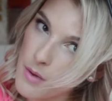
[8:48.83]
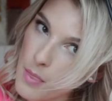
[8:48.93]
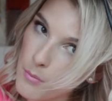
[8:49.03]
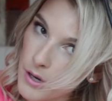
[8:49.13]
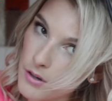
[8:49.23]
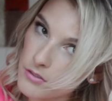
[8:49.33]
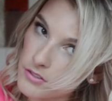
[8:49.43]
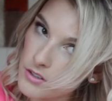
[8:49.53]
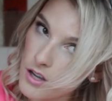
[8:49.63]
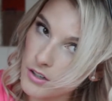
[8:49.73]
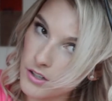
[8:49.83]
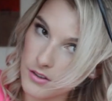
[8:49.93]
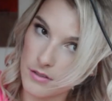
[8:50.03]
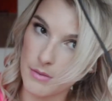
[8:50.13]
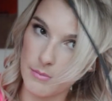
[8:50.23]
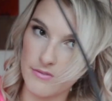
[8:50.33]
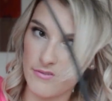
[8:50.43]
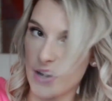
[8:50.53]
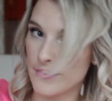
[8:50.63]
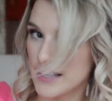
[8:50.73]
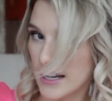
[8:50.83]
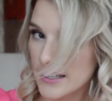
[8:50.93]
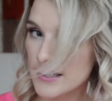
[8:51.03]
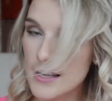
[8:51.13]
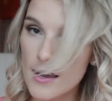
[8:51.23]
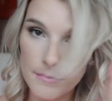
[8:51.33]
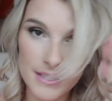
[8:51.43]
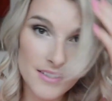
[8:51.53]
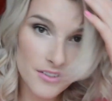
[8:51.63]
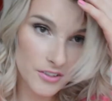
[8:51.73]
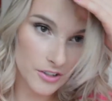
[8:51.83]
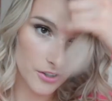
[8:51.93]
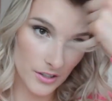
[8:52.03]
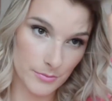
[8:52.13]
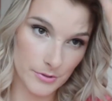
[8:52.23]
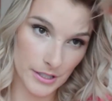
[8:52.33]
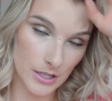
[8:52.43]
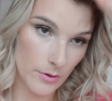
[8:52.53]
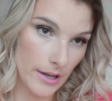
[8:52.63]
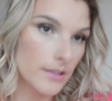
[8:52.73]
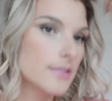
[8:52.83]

on the barrel for longer than maybe 5 seconds, because they're going to curl up really quick.